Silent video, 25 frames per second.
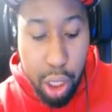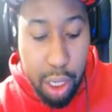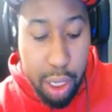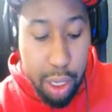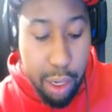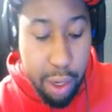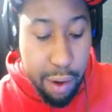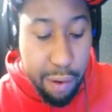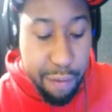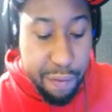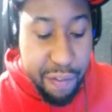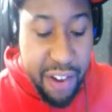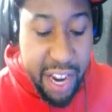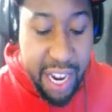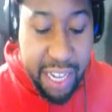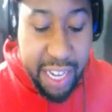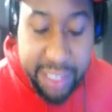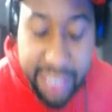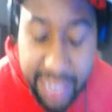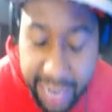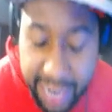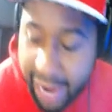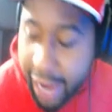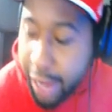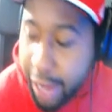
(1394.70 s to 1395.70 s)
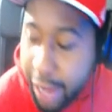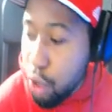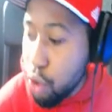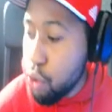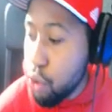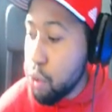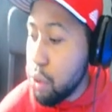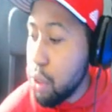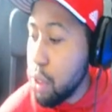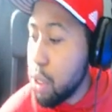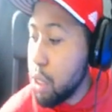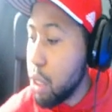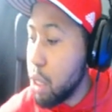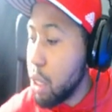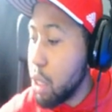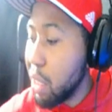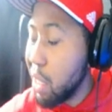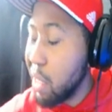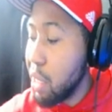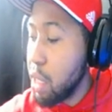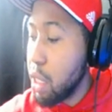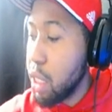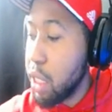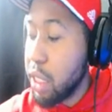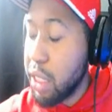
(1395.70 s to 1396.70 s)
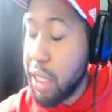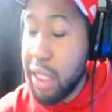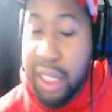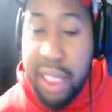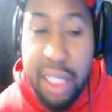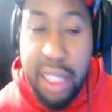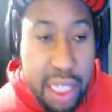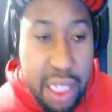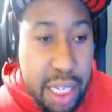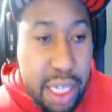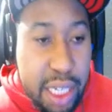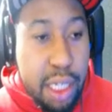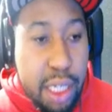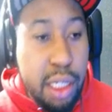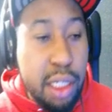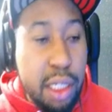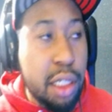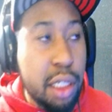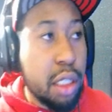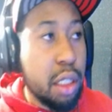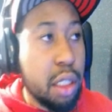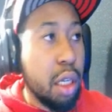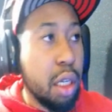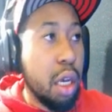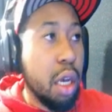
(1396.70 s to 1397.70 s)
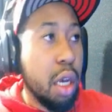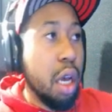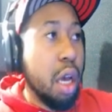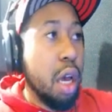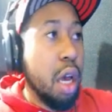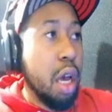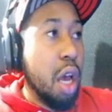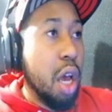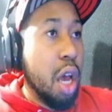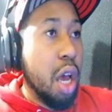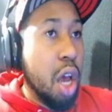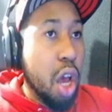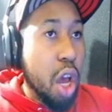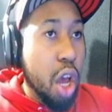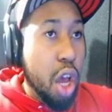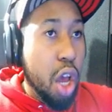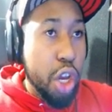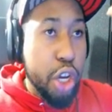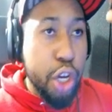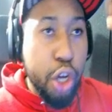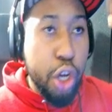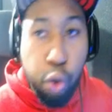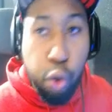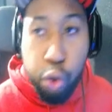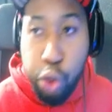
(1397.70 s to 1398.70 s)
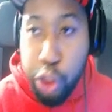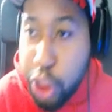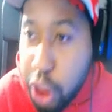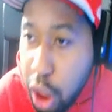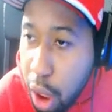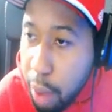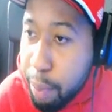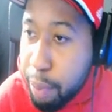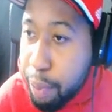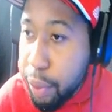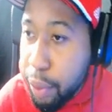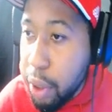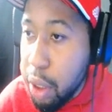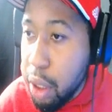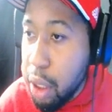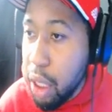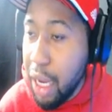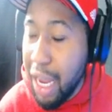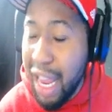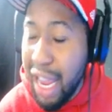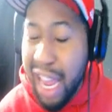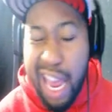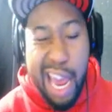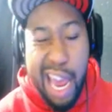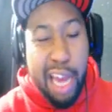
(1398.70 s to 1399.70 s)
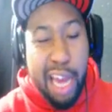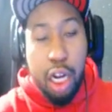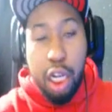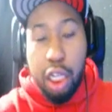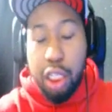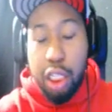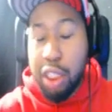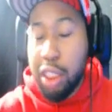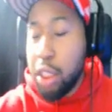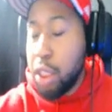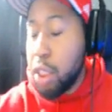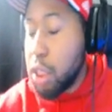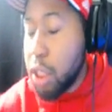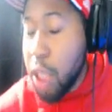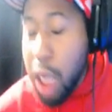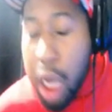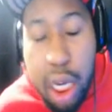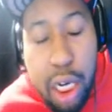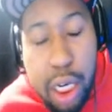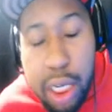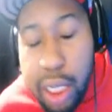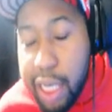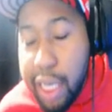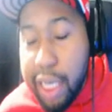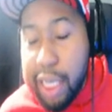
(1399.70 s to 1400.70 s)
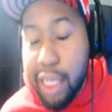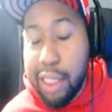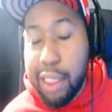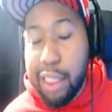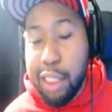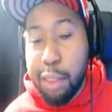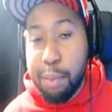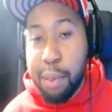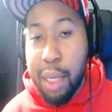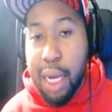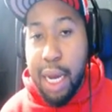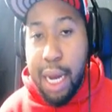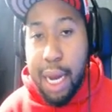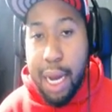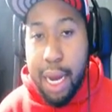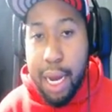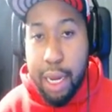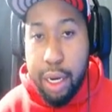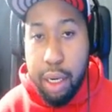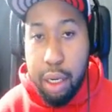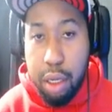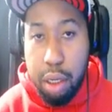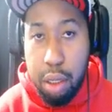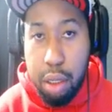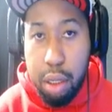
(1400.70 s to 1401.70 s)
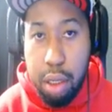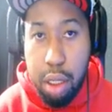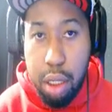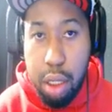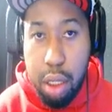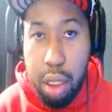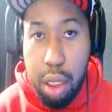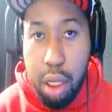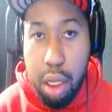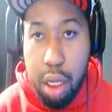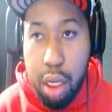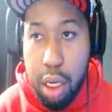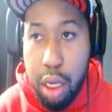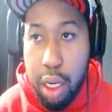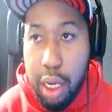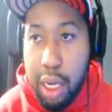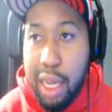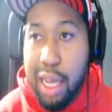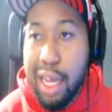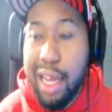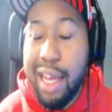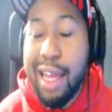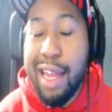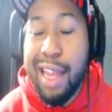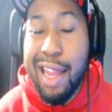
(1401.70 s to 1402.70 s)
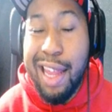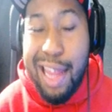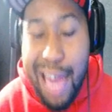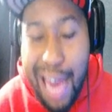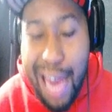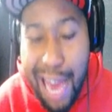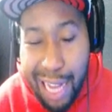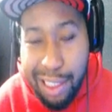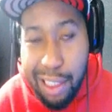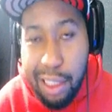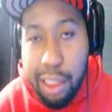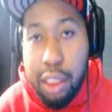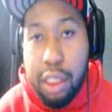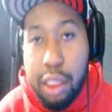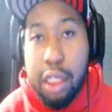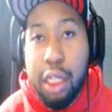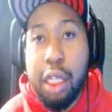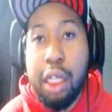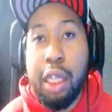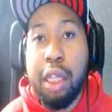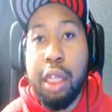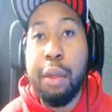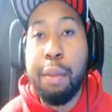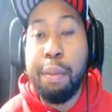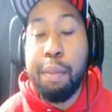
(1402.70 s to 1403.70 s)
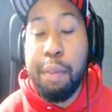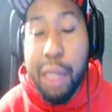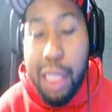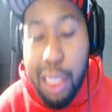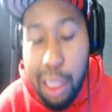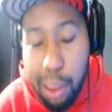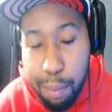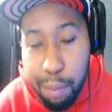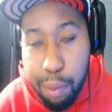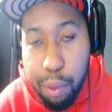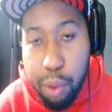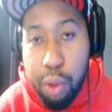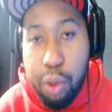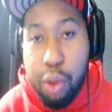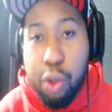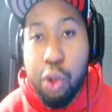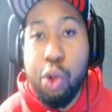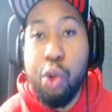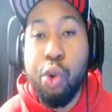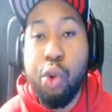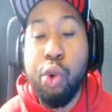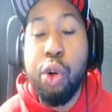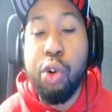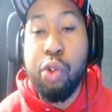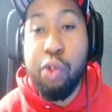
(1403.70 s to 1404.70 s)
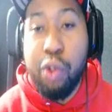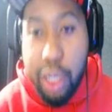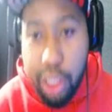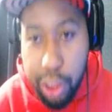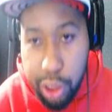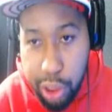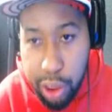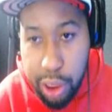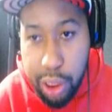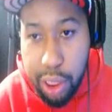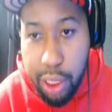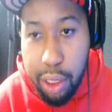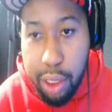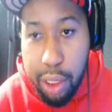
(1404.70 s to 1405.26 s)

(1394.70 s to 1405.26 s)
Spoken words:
Fantano, Zeus, No Jumper, and a ton of niggas is behind. That's the people who are running shit.